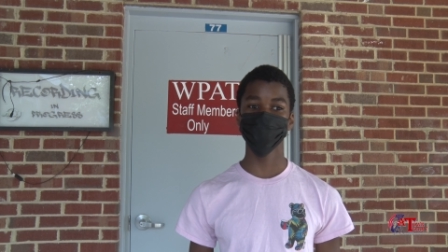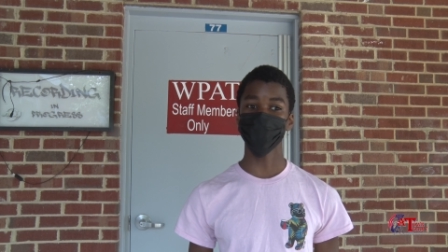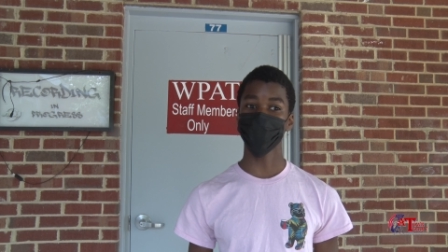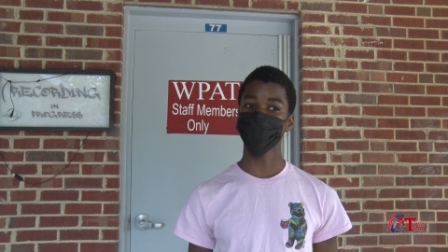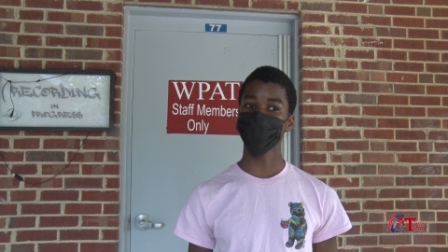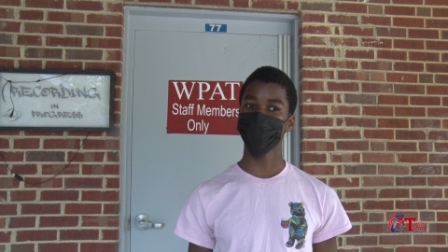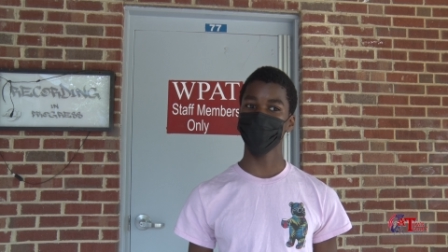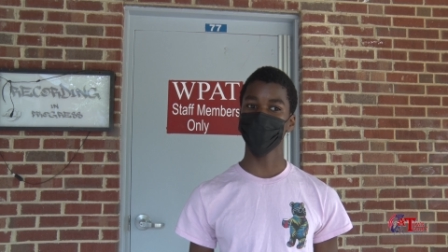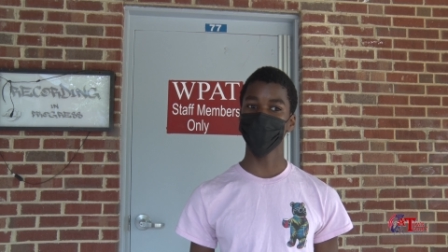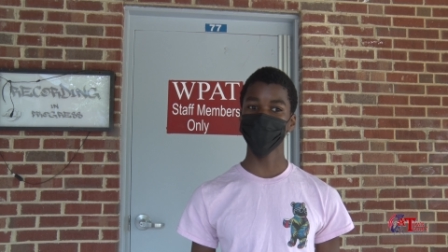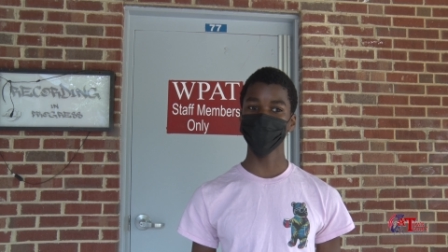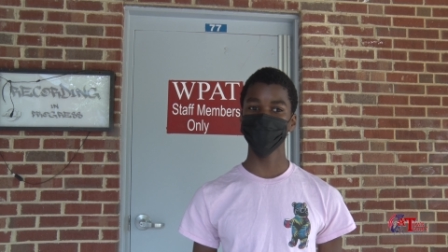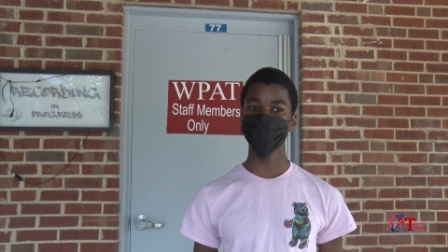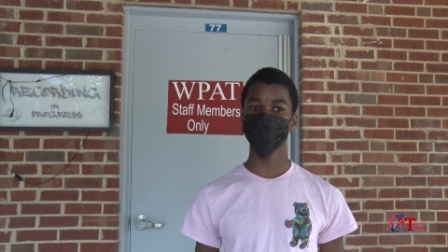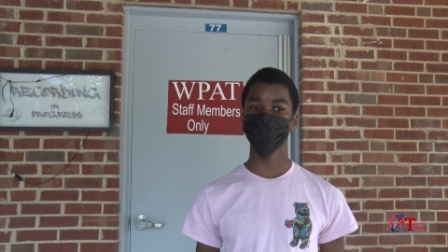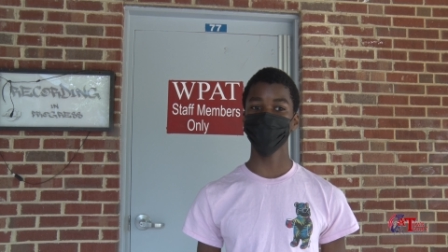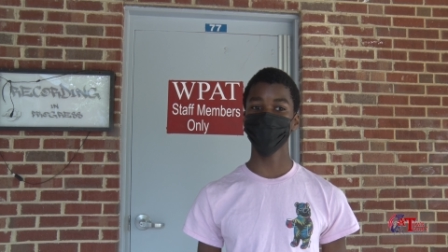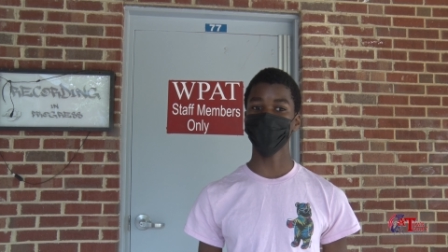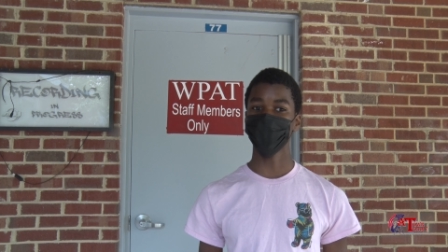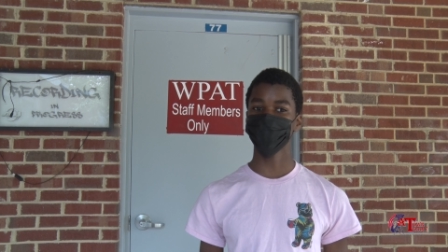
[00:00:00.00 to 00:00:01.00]
start their
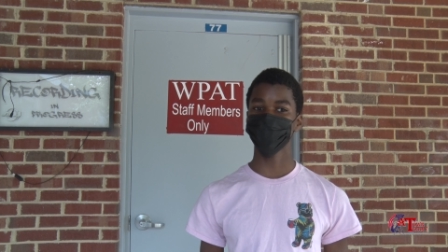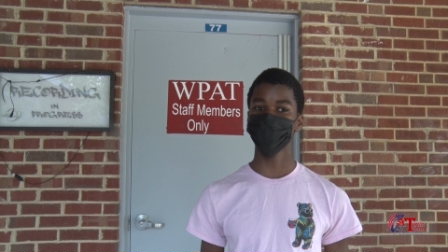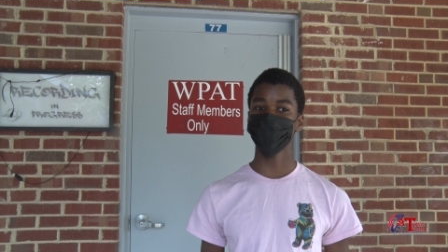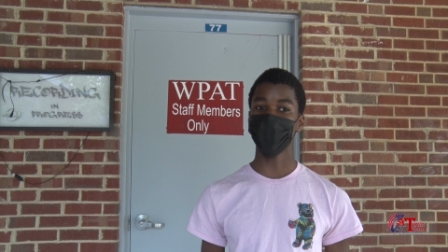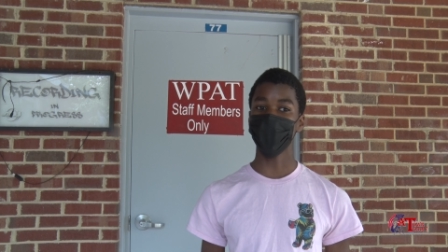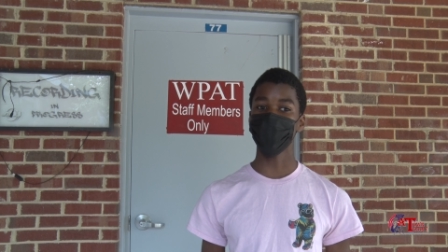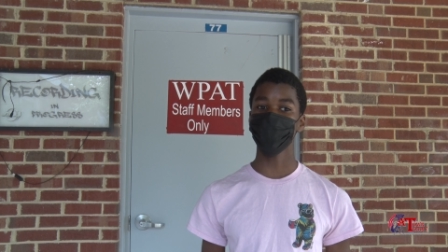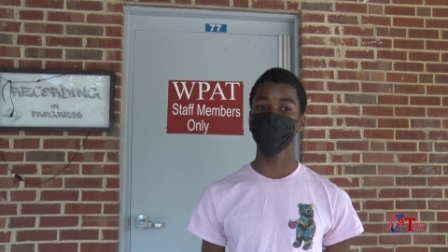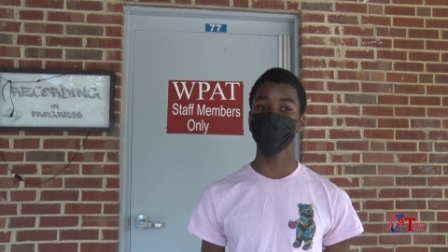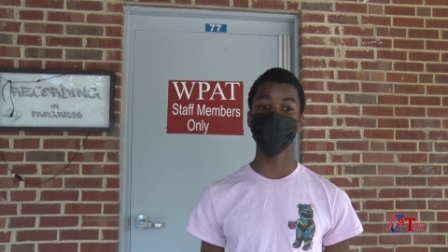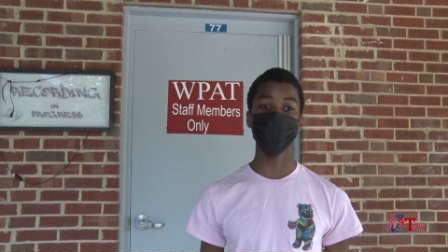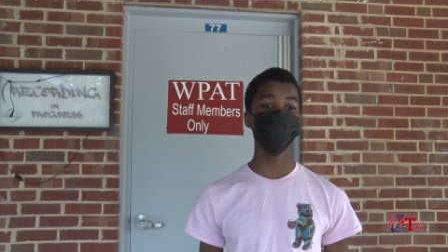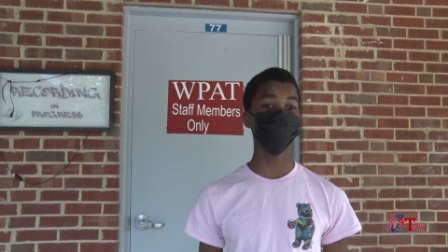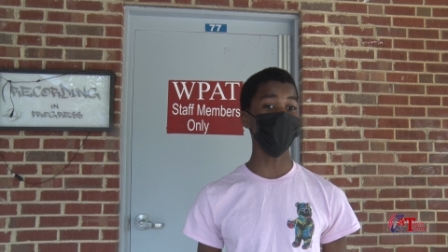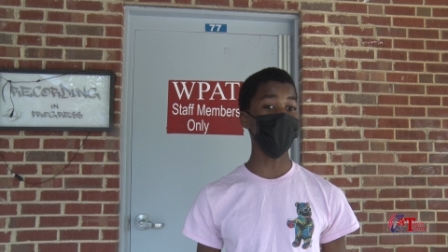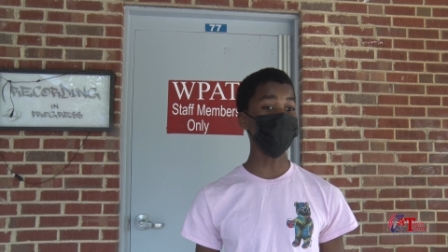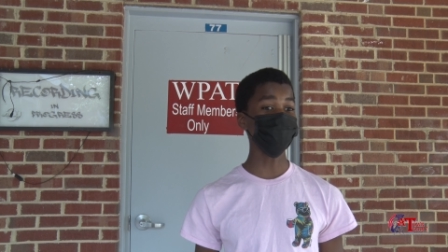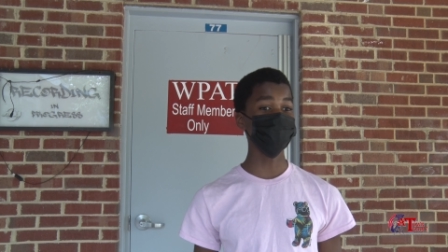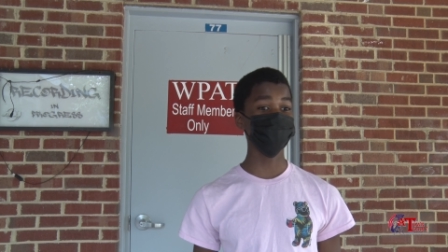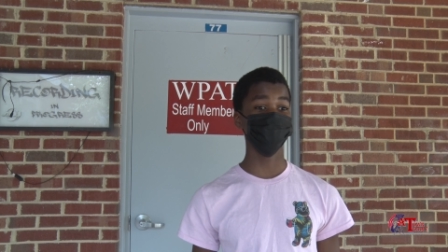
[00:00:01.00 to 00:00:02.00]
postseason run tonight when they
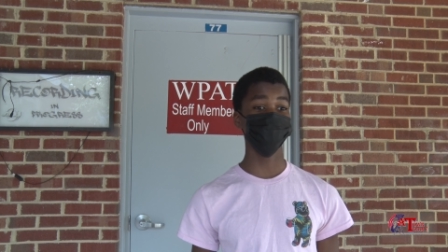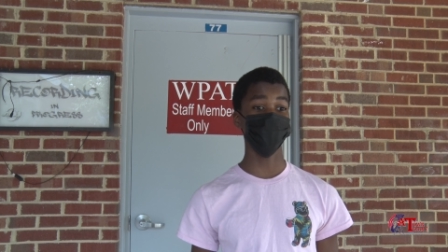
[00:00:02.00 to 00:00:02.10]
travel to